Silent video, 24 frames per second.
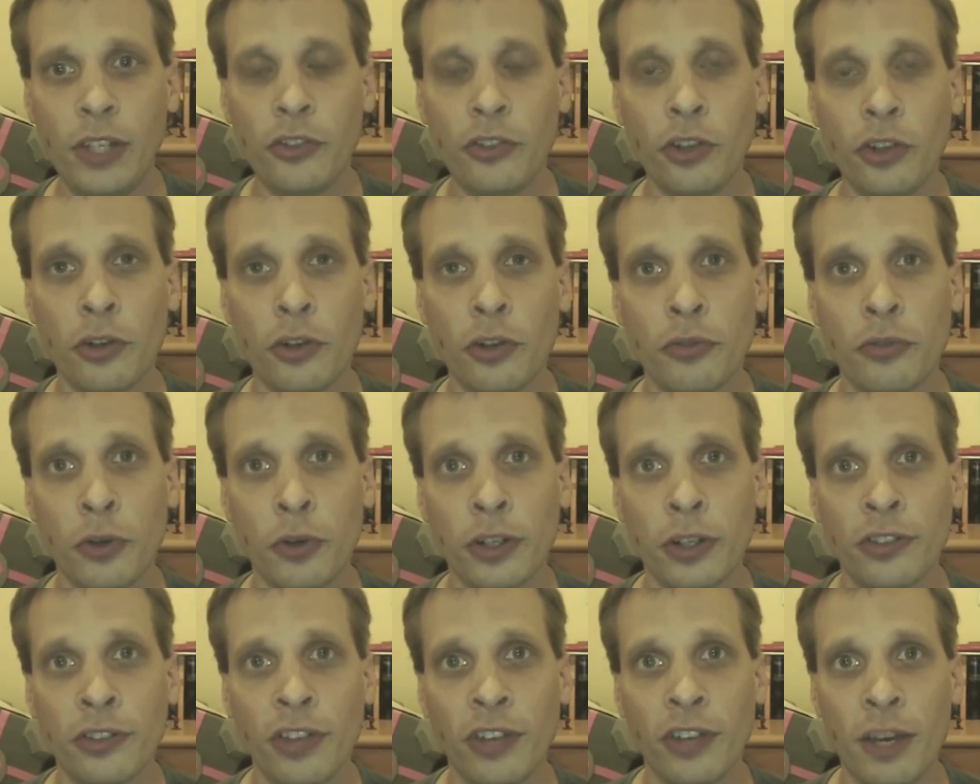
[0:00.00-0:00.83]
So,
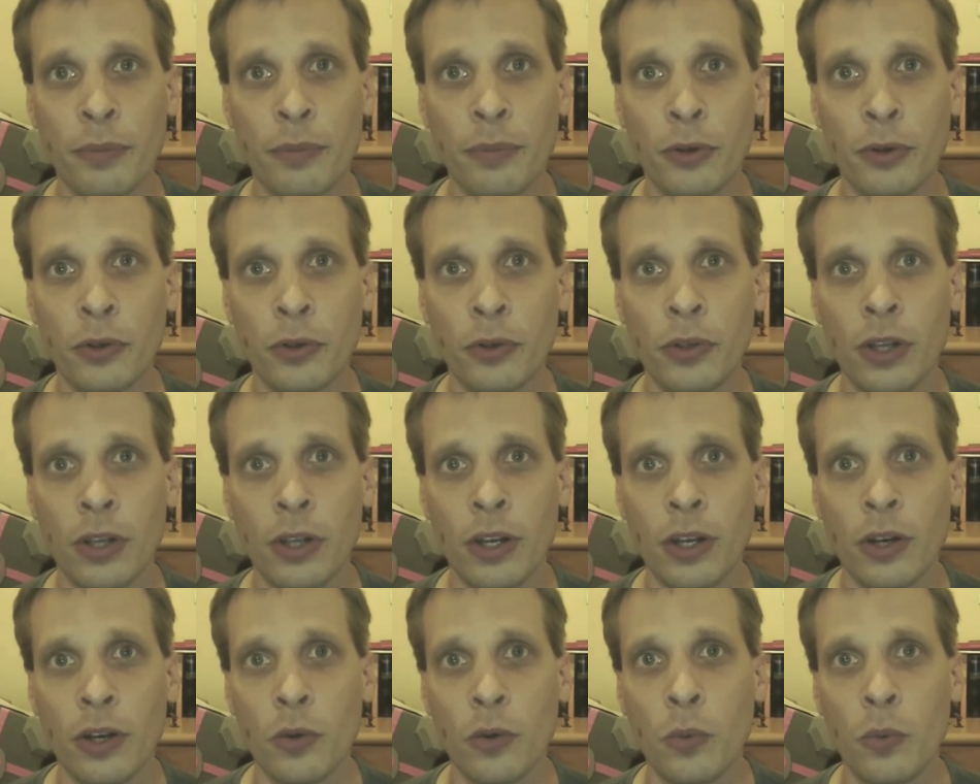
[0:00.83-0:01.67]
for example,
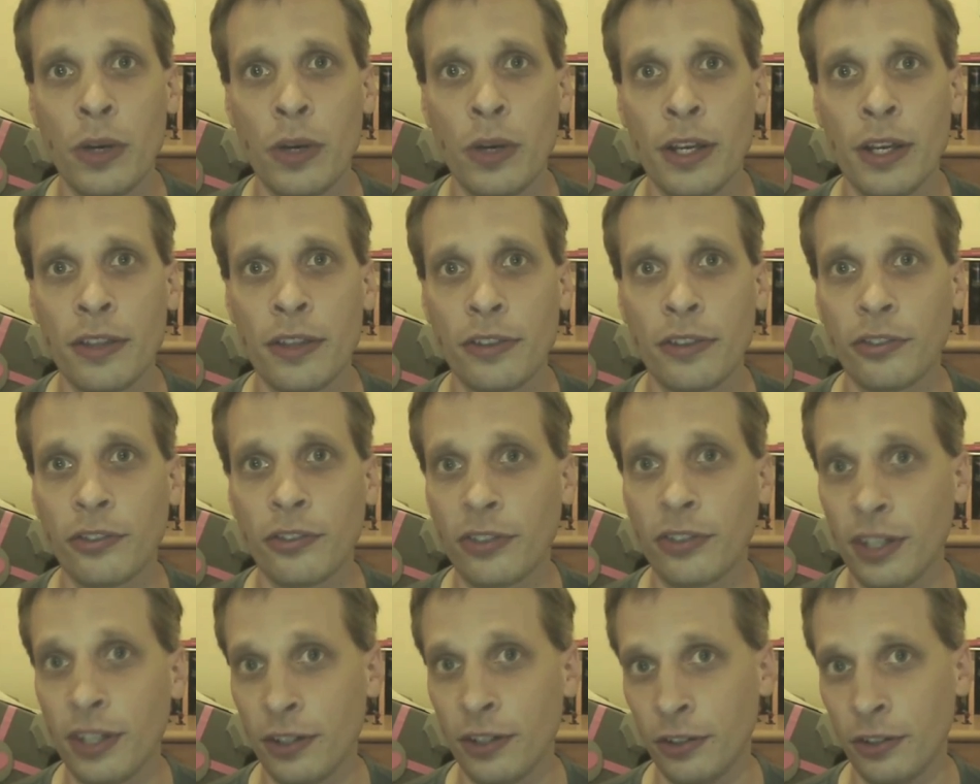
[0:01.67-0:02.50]
with
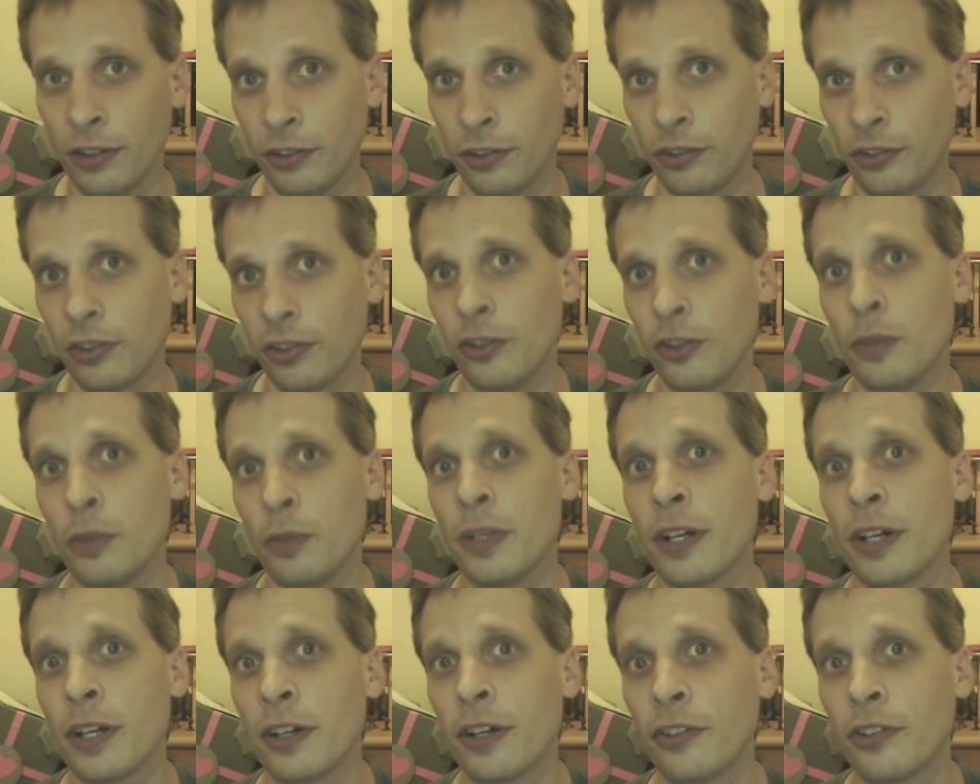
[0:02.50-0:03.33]
skills,
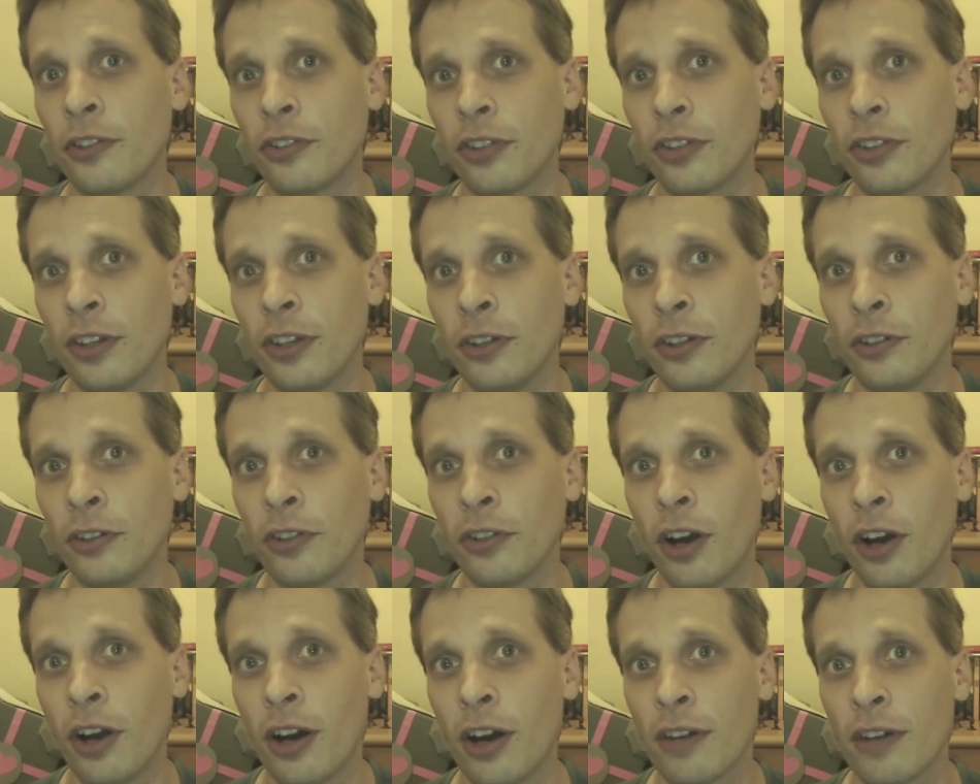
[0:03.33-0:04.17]
Numenera's
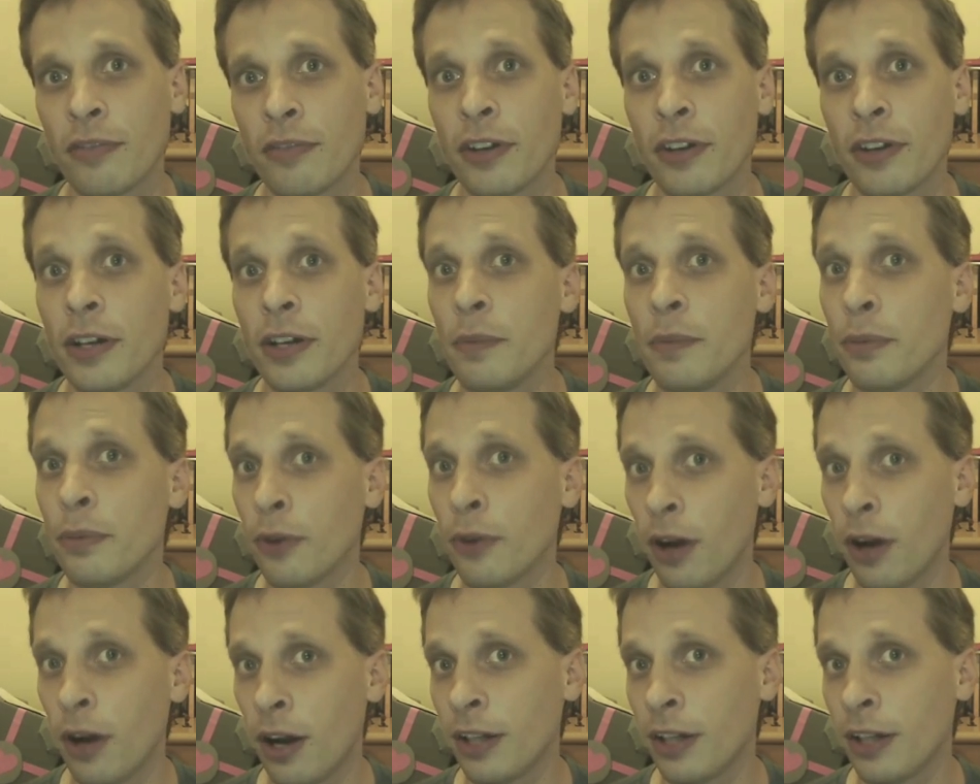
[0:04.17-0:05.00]
skills are very
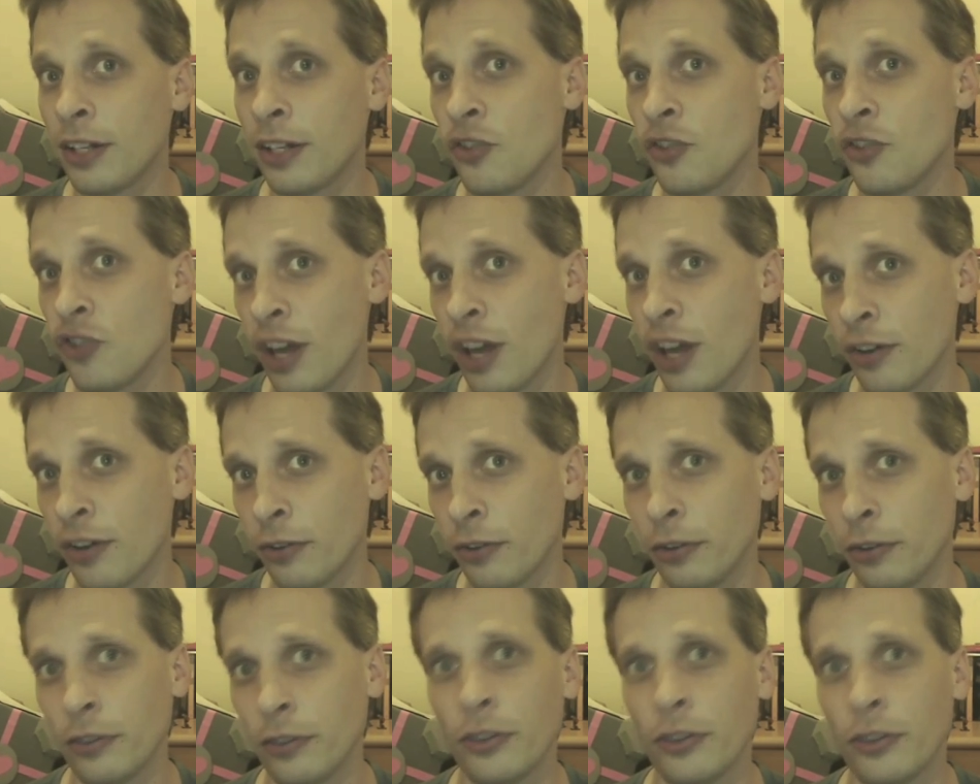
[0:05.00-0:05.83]
broad and
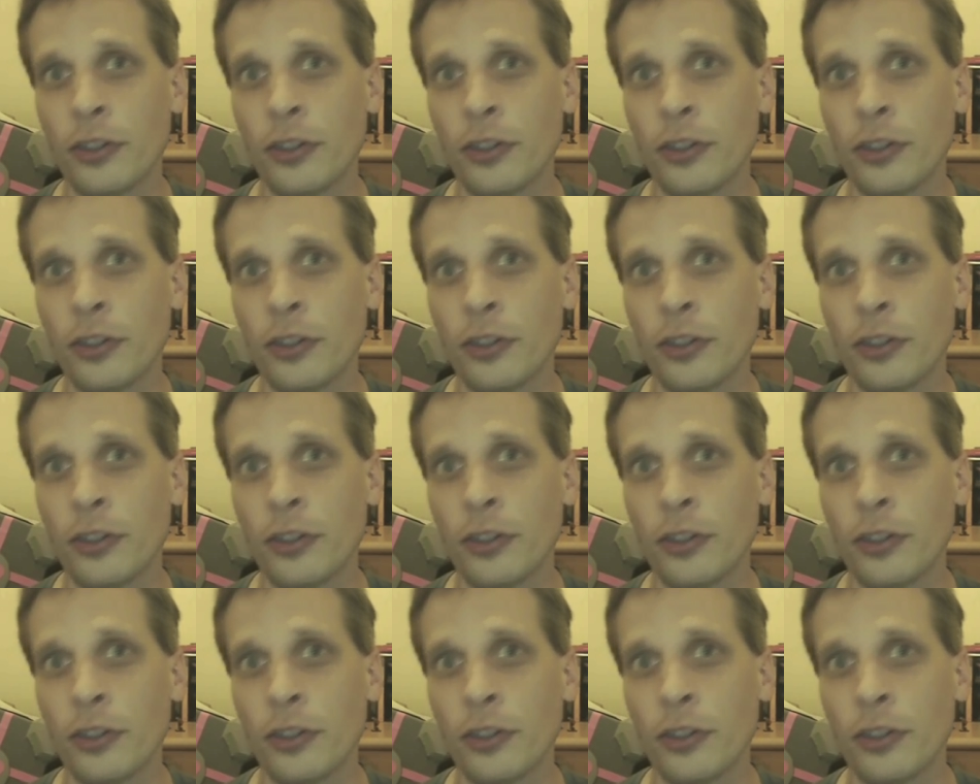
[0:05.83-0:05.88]
general.